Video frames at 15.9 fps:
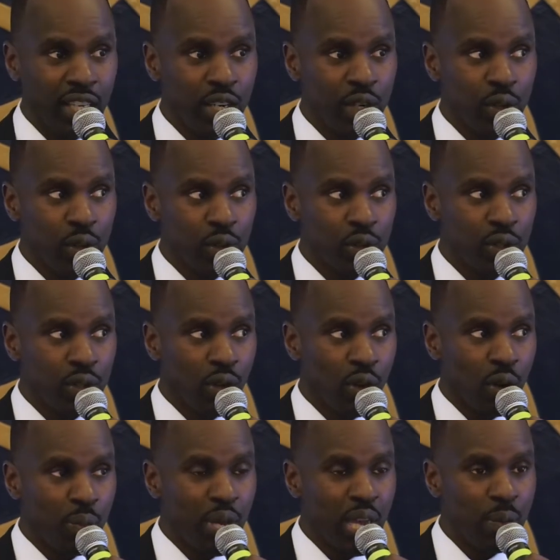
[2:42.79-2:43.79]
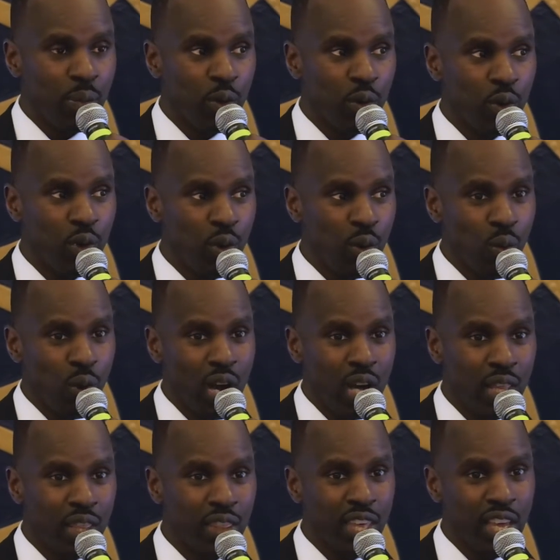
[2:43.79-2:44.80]
leaders are people who
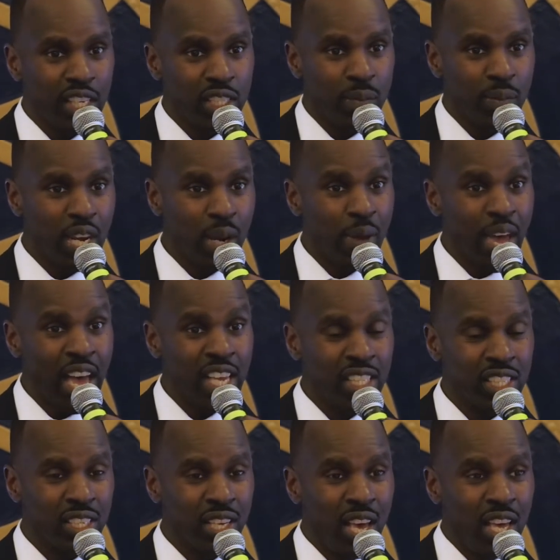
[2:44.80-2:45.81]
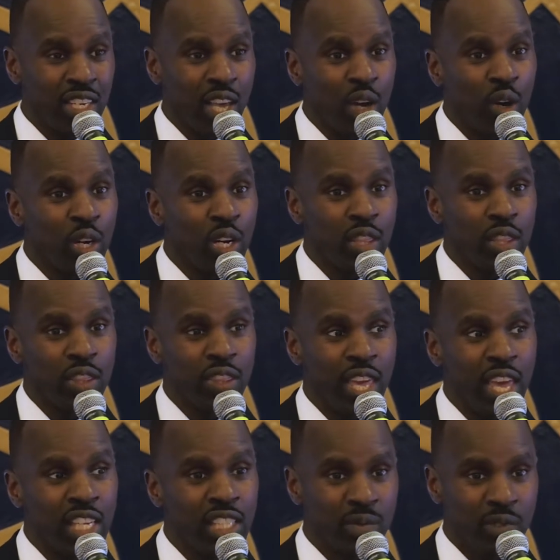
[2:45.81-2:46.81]
want things to be the best. Not only
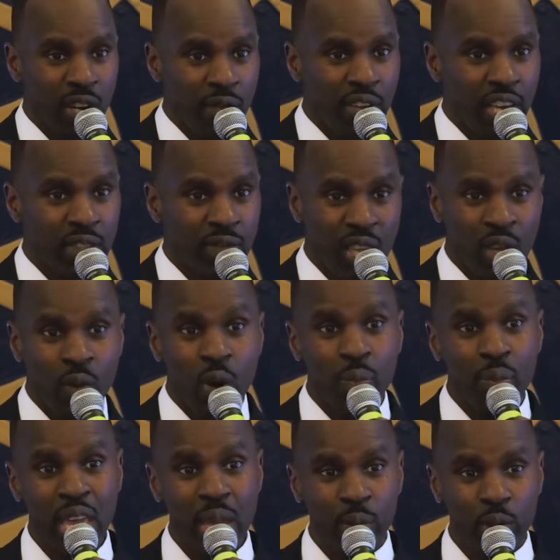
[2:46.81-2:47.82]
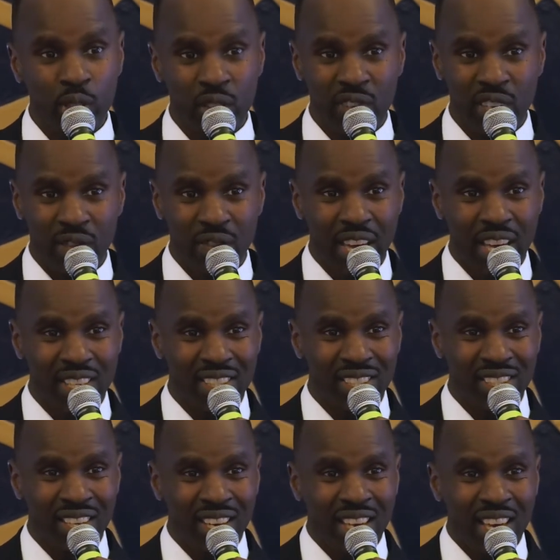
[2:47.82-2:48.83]
things to be the best, but they want people to be the
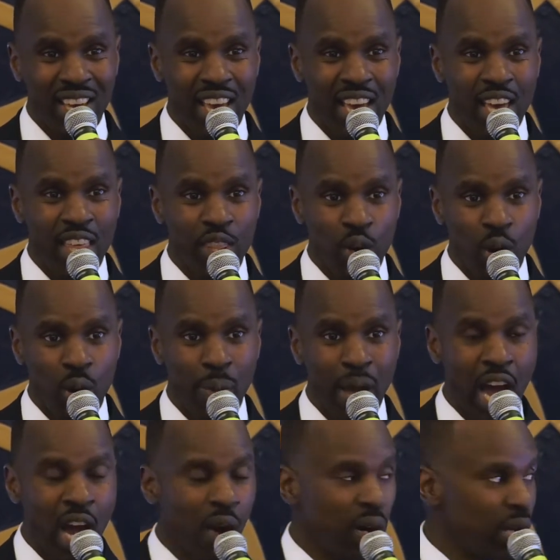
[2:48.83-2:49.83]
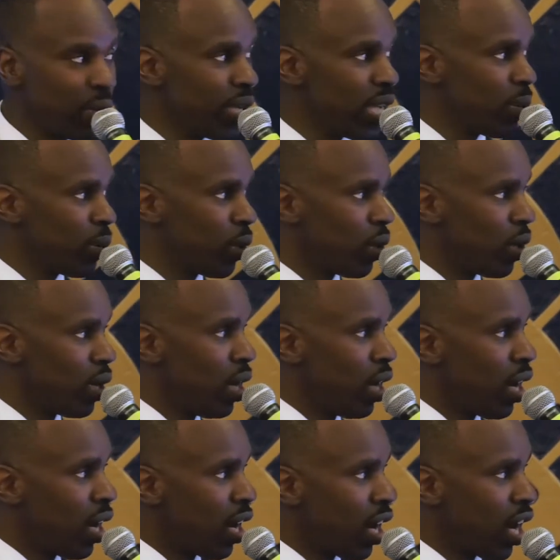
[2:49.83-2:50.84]
best. And they're empowering people
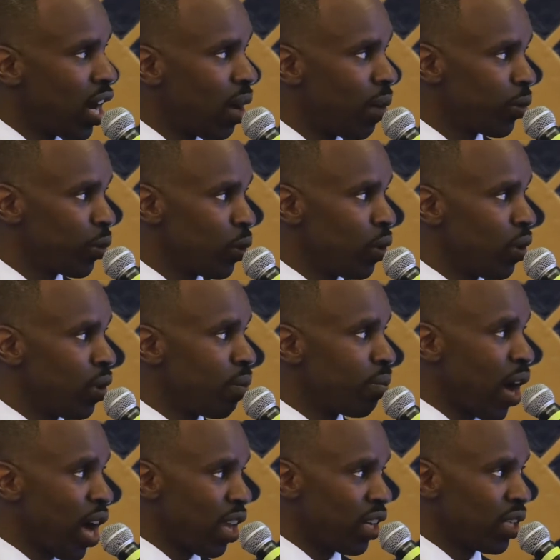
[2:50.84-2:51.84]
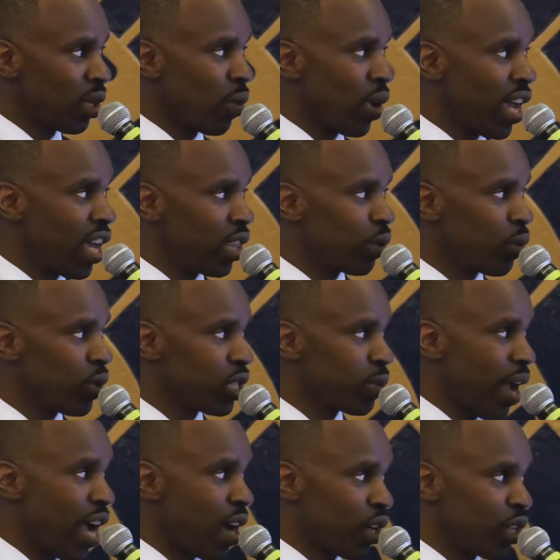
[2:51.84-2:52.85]
through modeling the way, through
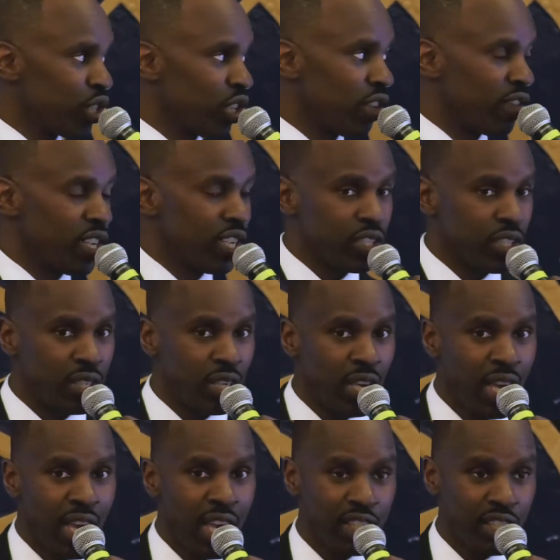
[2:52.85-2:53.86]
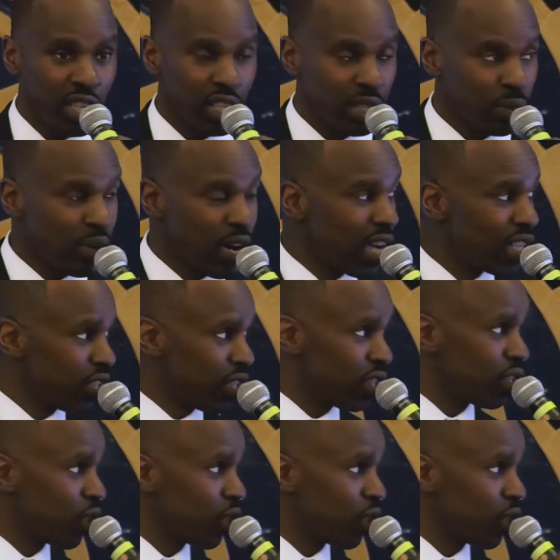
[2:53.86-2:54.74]
inspiring a shared vision, and telling the process.